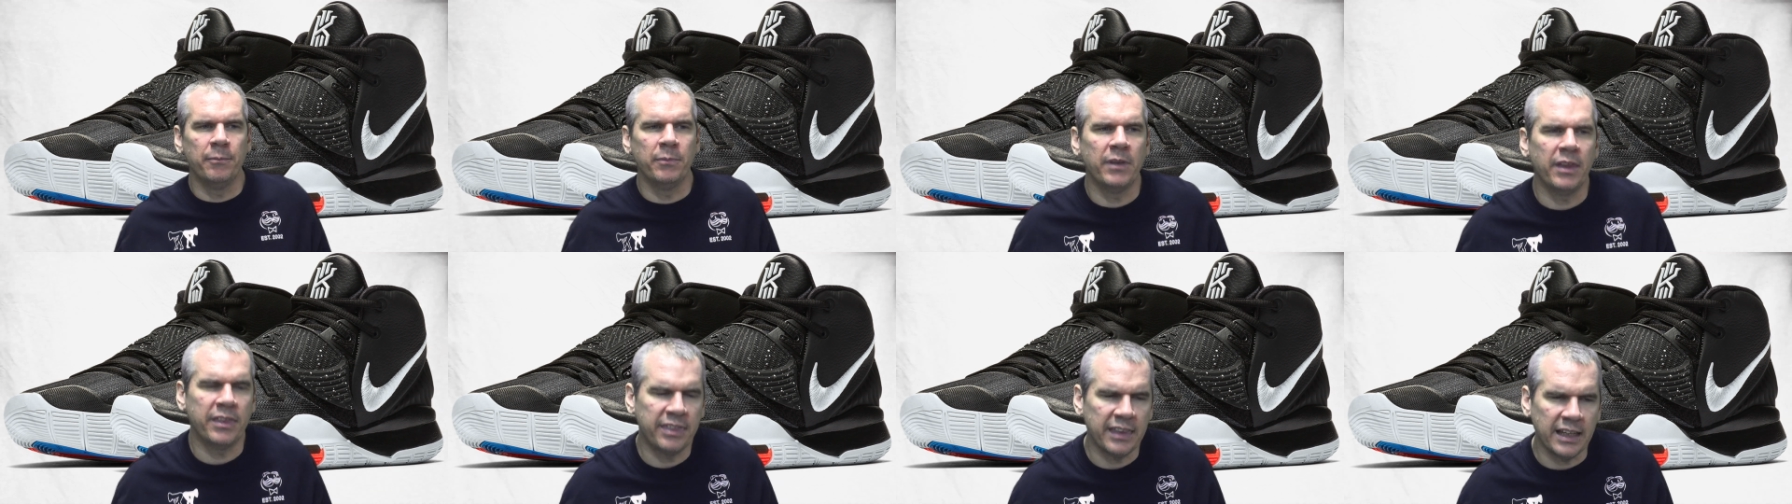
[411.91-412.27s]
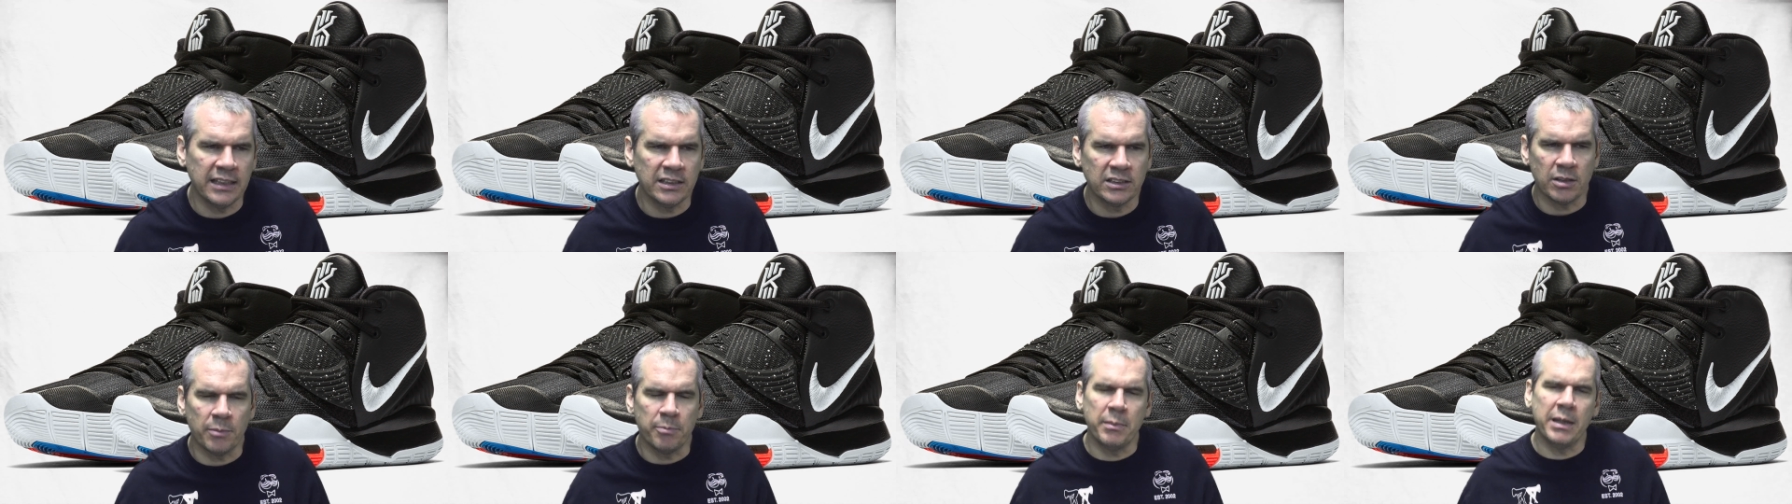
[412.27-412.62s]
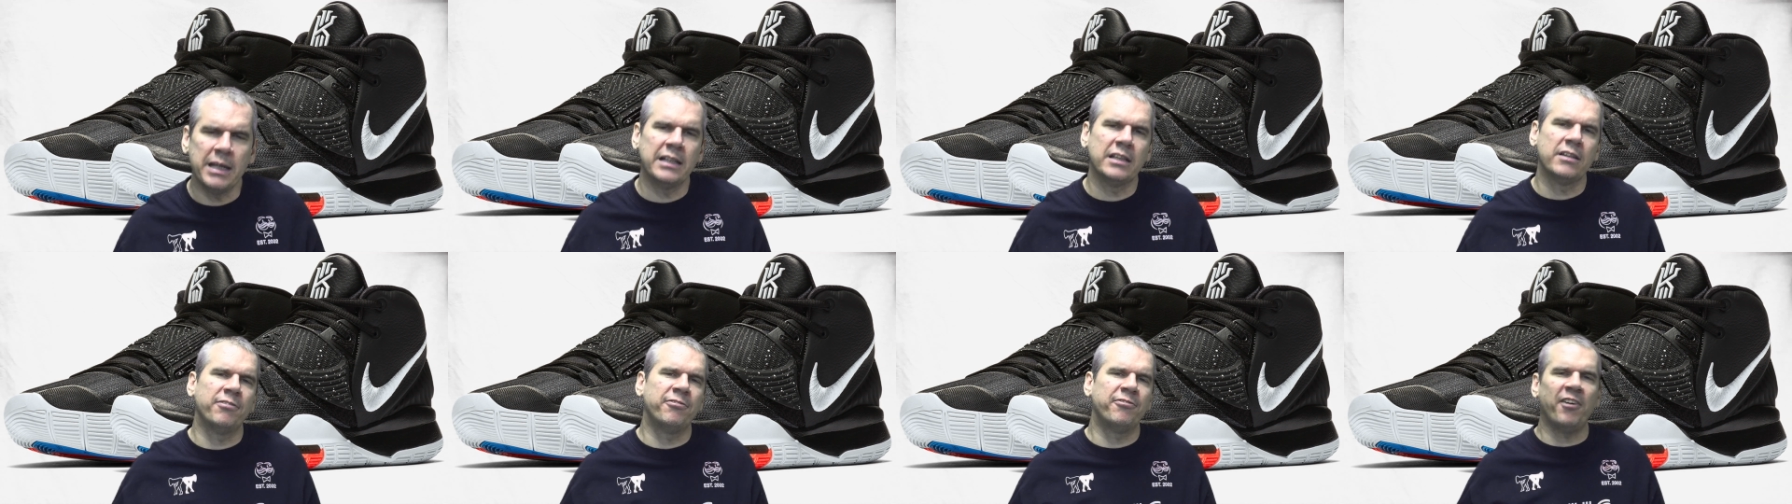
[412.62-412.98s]
the things that
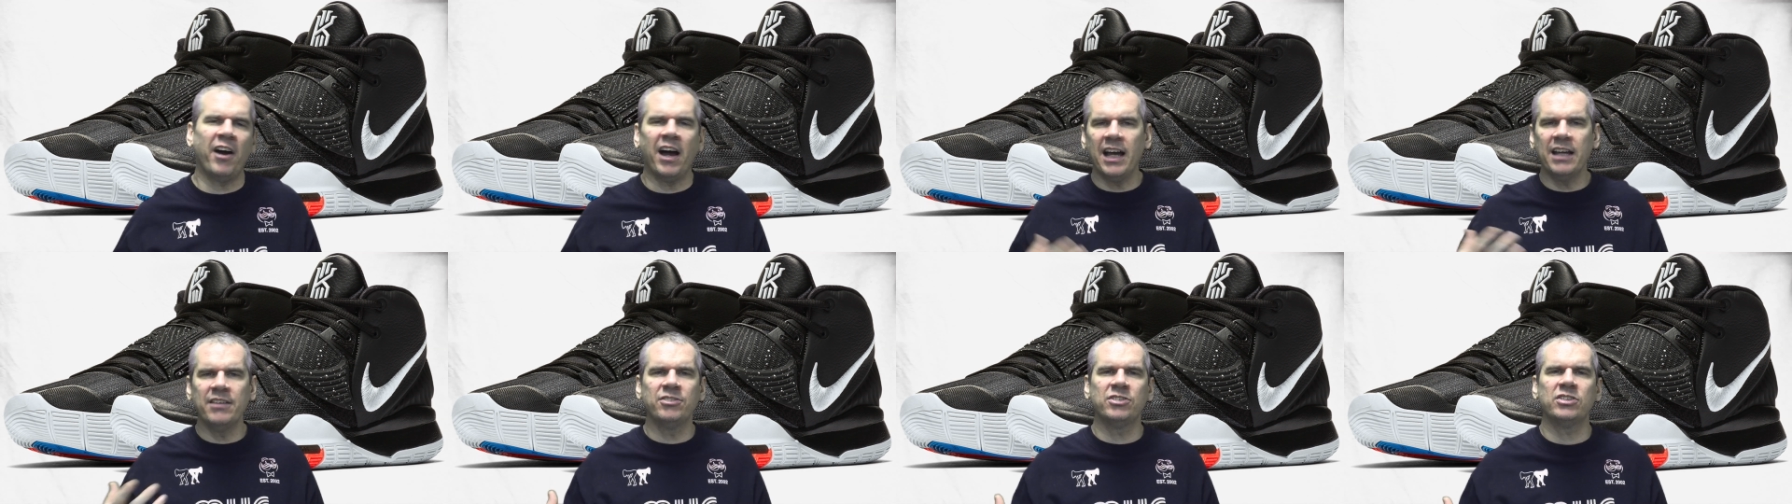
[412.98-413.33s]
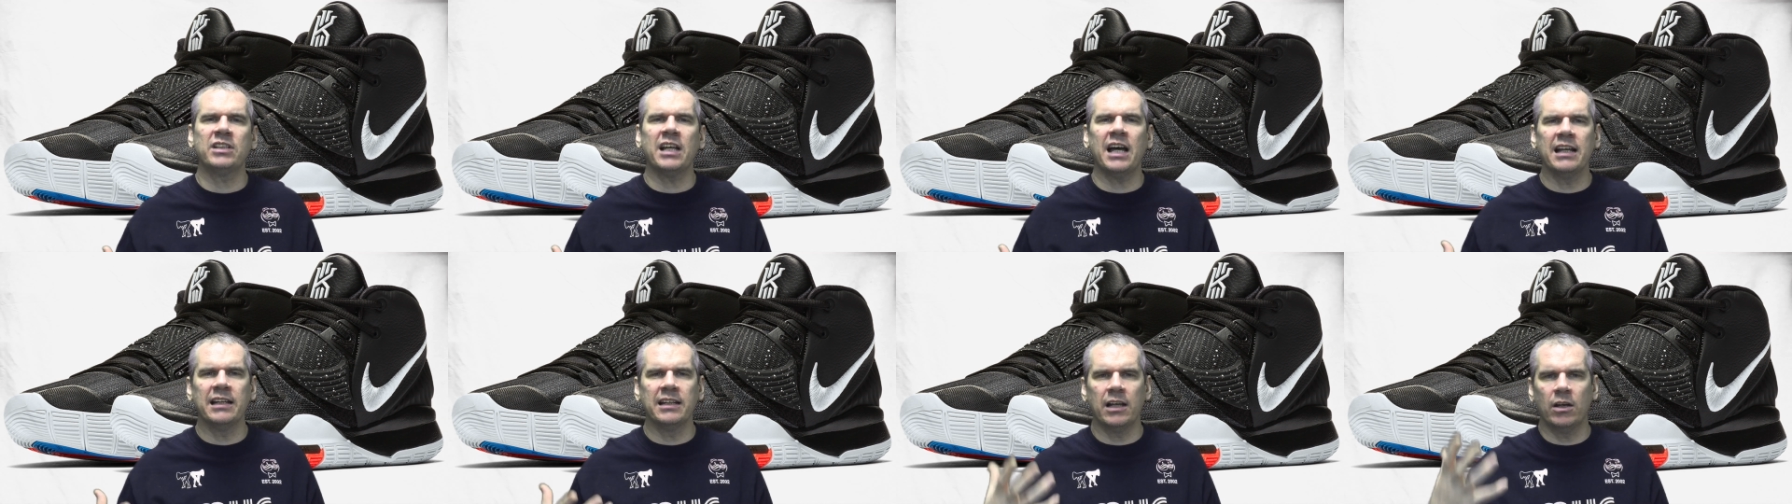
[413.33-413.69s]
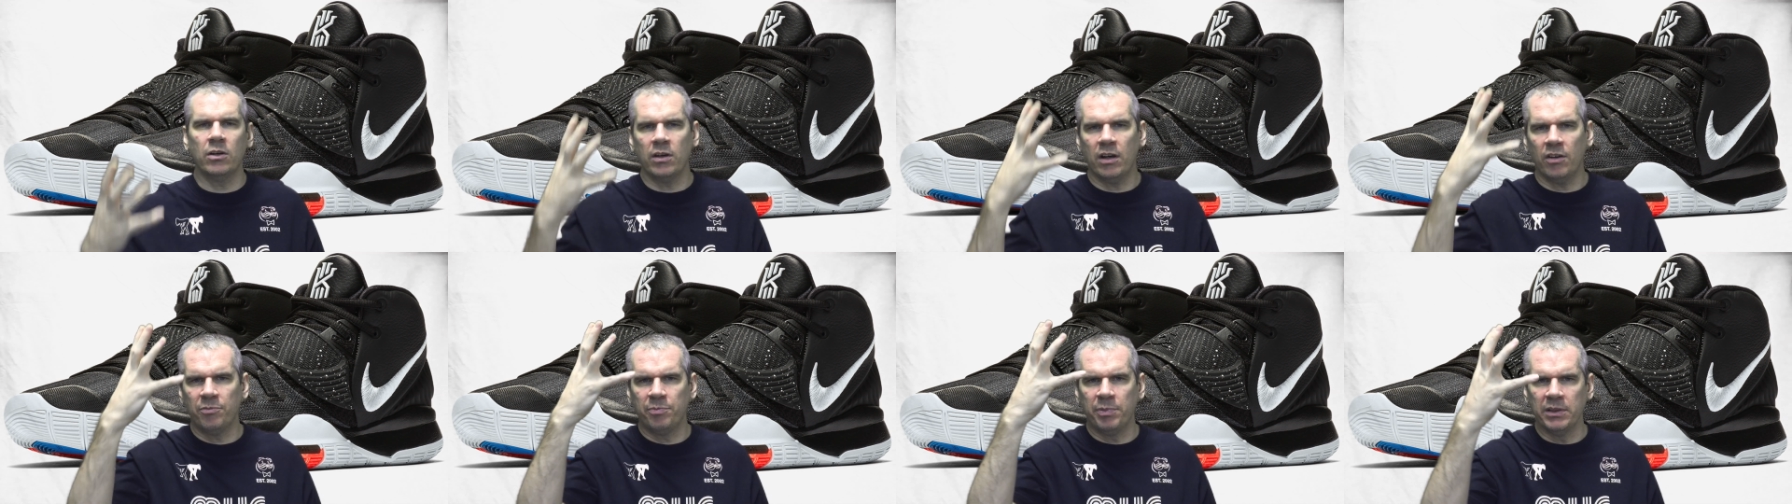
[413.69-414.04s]
made the five stand
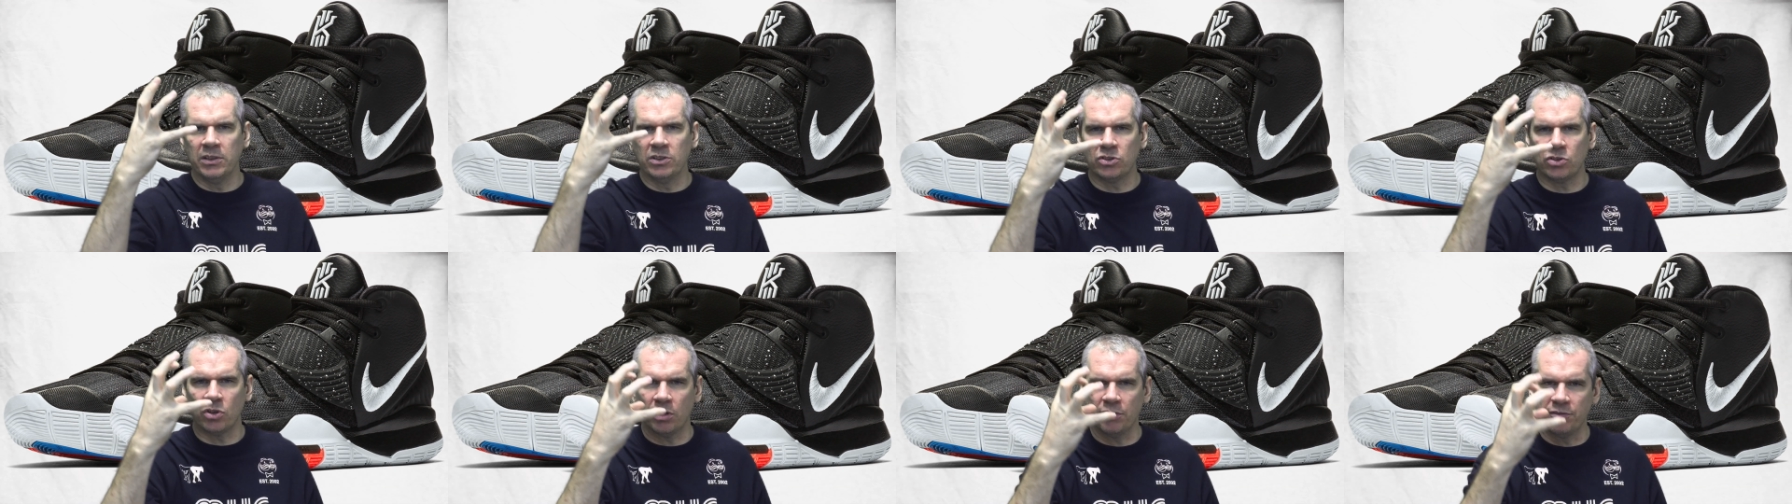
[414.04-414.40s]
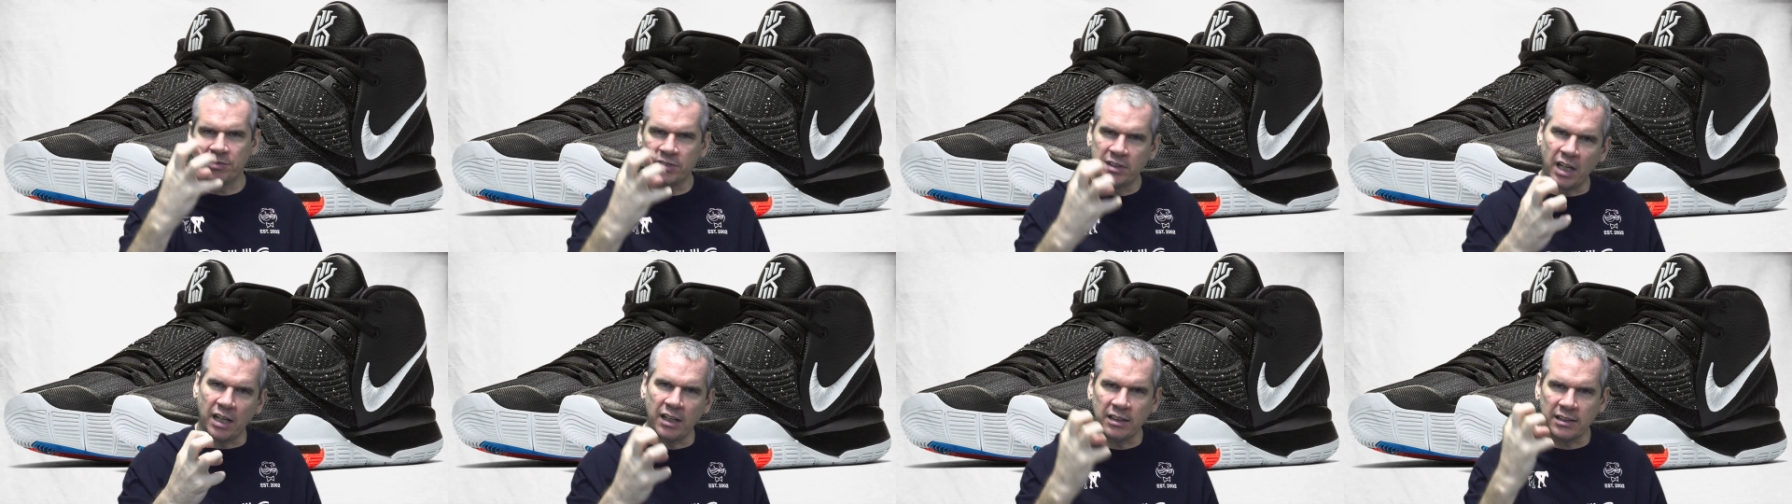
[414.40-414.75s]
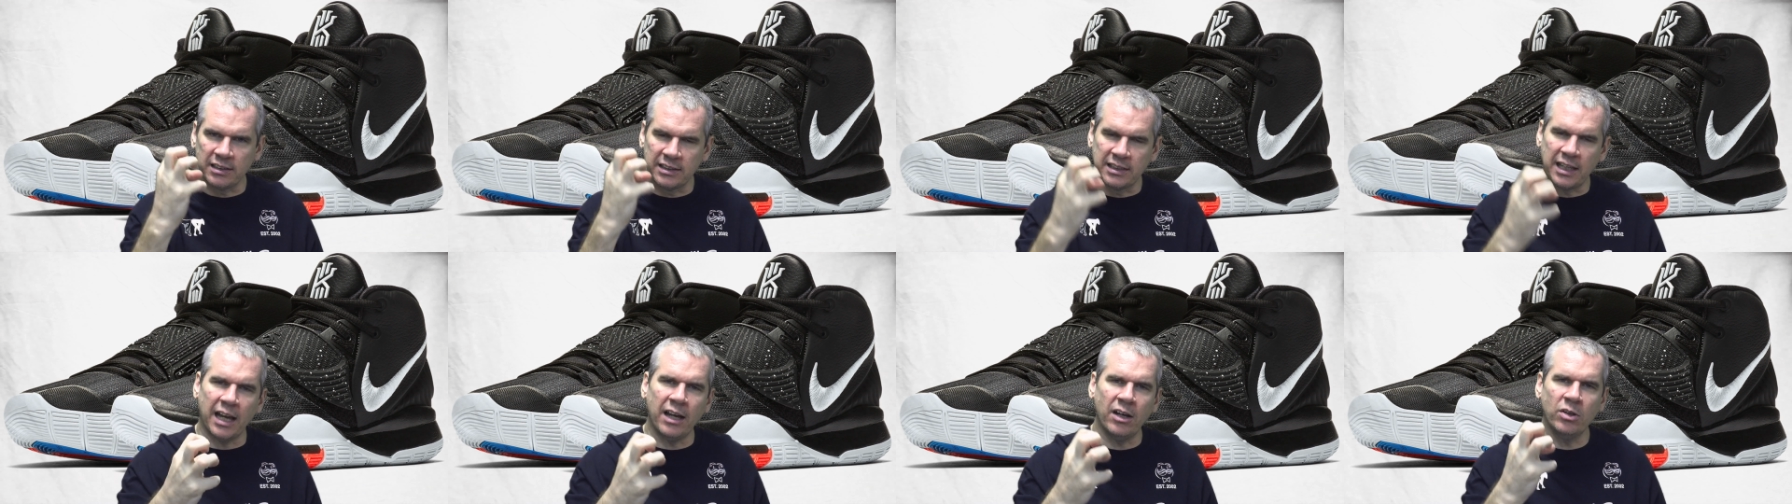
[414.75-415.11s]
out have been sort of
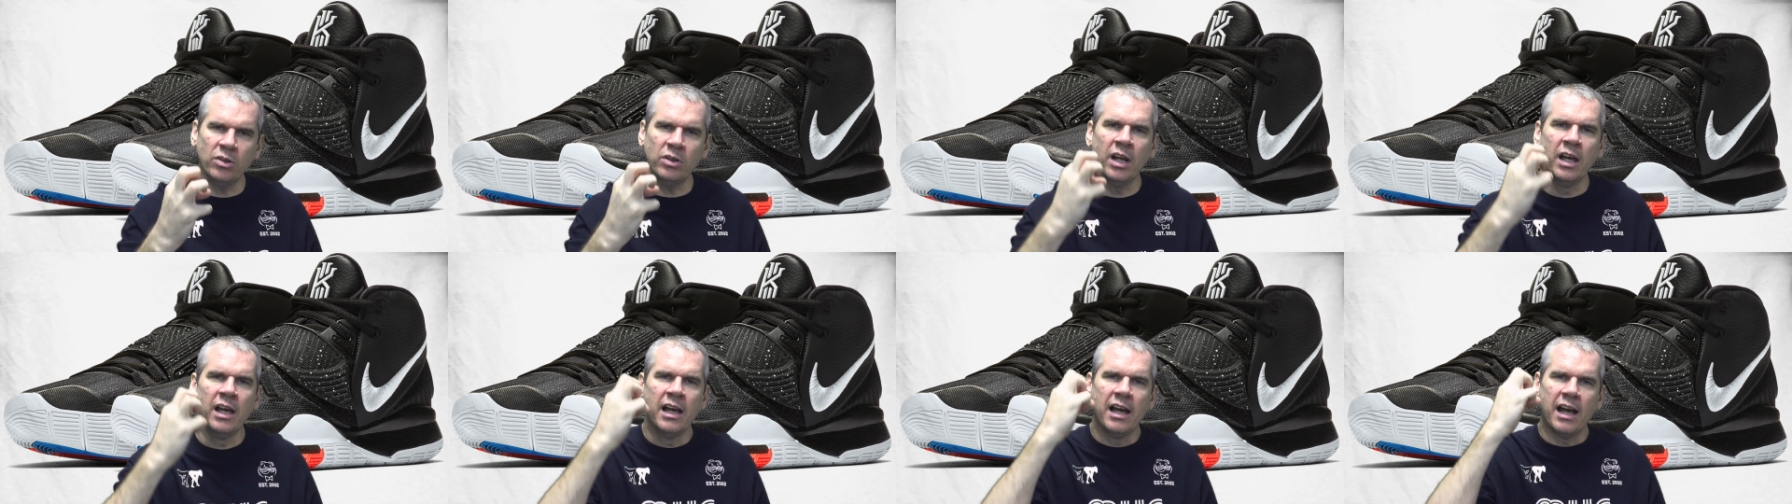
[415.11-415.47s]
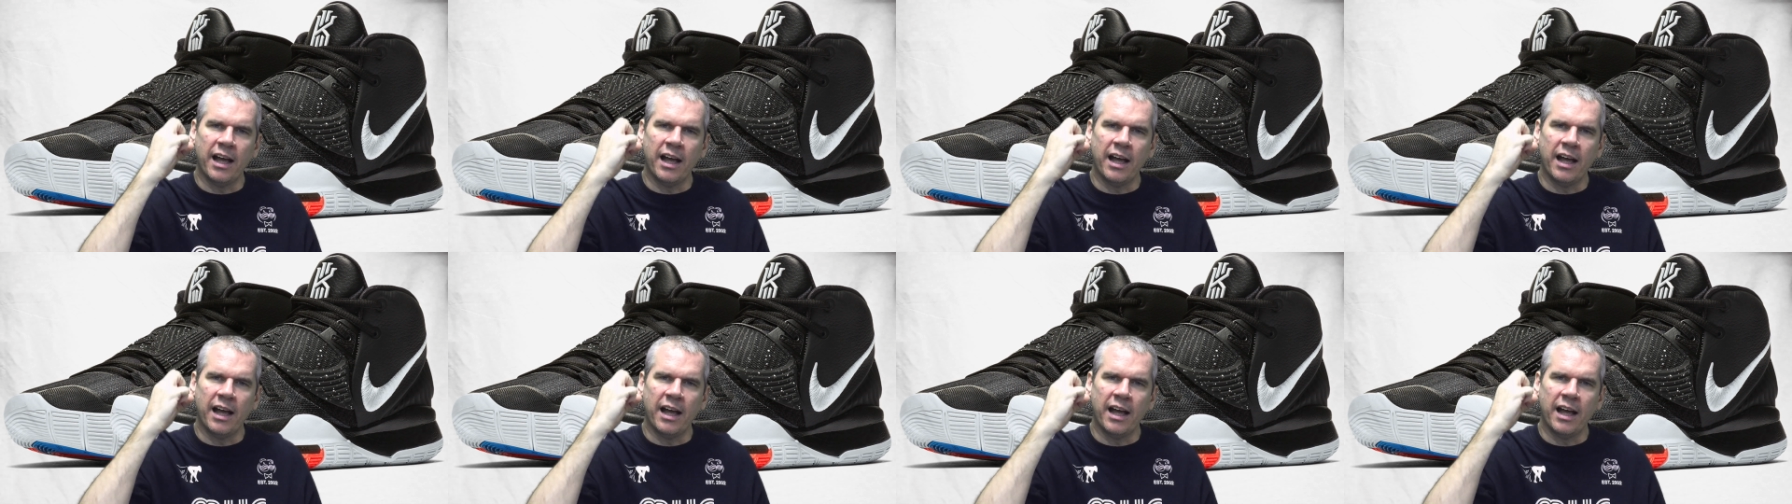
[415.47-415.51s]
dulled down,